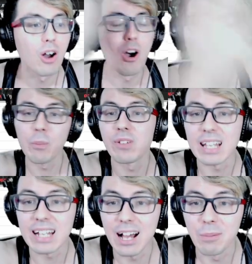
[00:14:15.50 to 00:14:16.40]
hopefully
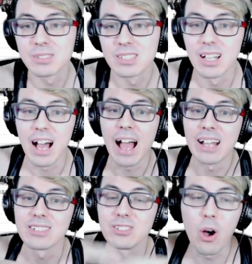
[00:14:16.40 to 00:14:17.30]
that helps.
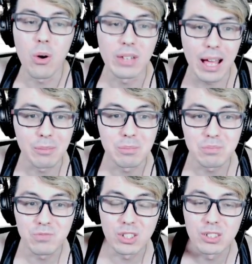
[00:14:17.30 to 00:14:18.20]
I know that
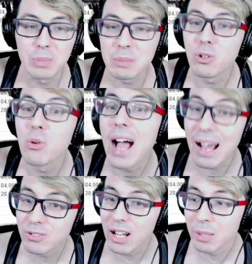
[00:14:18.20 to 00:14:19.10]
for people who
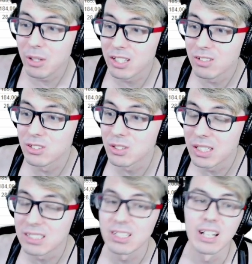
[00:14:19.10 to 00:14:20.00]
have Dragon Ball Heroes
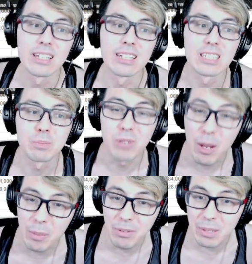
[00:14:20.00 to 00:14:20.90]
units, this is
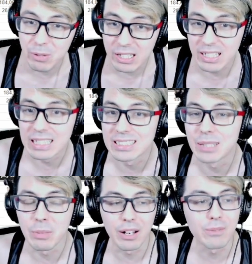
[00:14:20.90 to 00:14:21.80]
probably pretty easy,
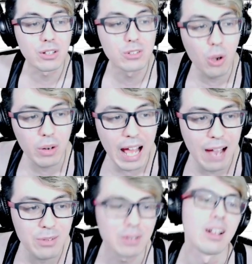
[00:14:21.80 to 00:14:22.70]
but if you don't
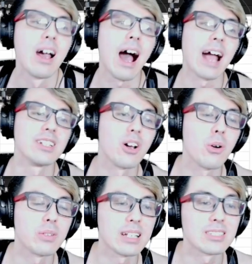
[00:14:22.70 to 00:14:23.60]
have it, I
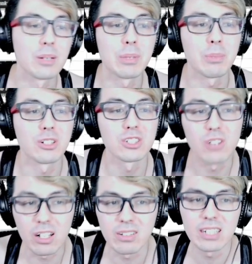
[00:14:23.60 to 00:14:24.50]
know that some people are
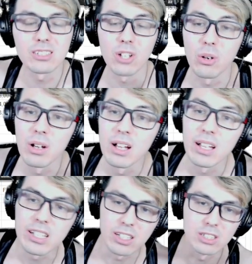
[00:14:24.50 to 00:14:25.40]
struggling, so
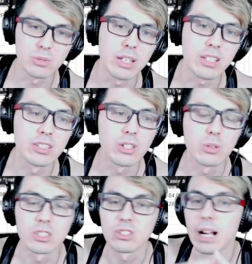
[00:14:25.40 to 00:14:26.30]
here's what you can
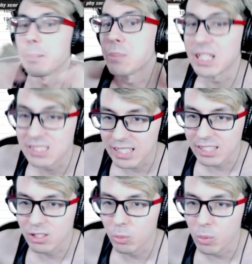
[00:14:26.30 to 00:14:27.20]
do to try to piece
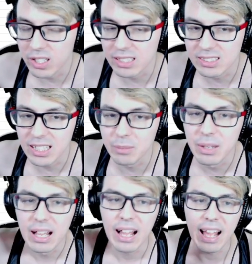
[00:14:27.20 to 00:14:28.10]
together a working team
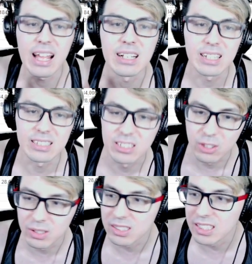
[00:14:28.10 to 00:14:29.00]
and get these
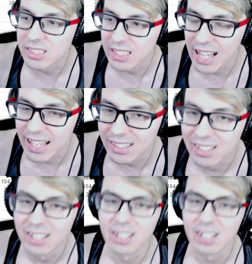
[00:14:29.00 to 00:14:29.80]
units EZA'd.